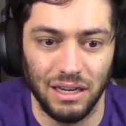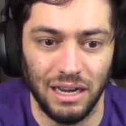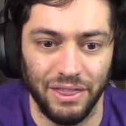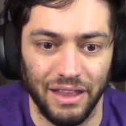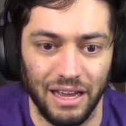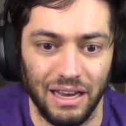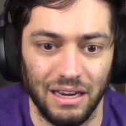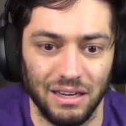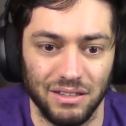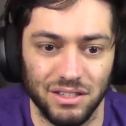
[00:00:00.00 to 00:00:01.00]
And
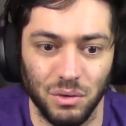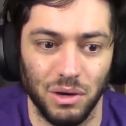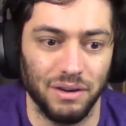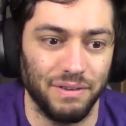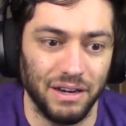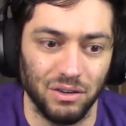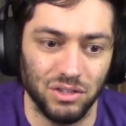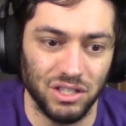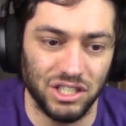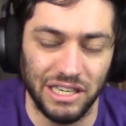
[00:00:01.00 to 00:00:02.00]
then, so what if I don't
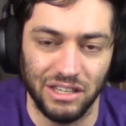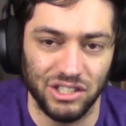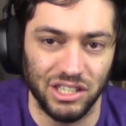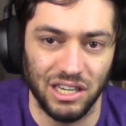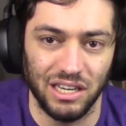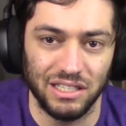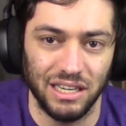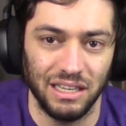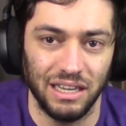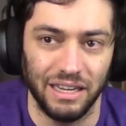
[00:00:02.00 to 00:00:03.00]
do the challenging
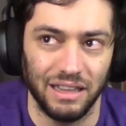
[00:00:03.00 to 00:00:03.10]
content?